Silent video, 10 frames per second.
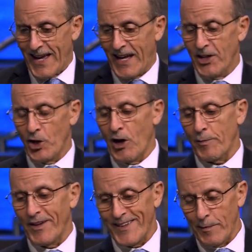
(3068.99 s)
And he'd talk
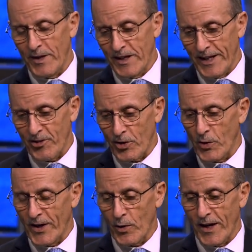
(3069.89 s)
about Nebuchadnezzar
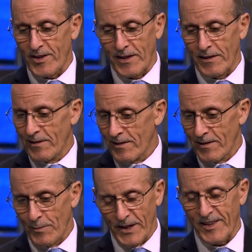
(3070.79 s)
going crazy.
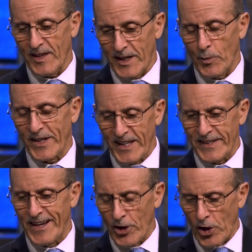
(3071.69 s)
Billy Sunday would
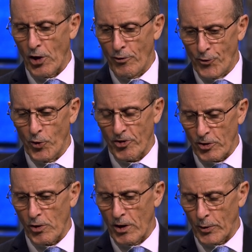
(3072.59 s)
get down on all fours
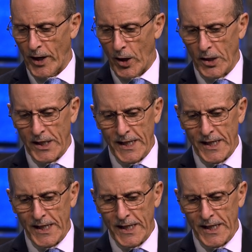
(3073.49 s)
and crawl around.